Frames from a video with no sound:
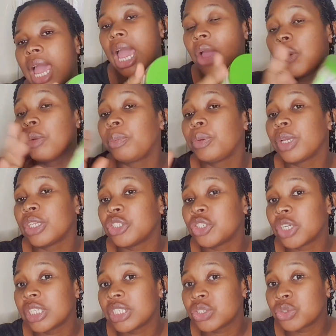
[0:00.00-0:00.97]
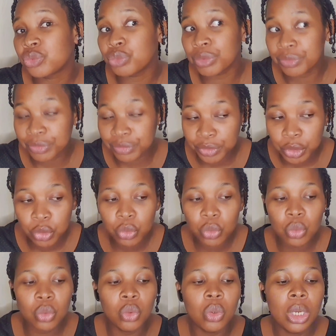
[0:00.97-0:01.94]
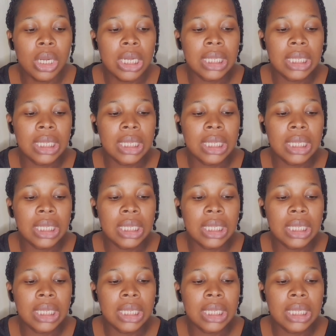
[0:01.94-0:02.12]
I hope you enjoyed this review.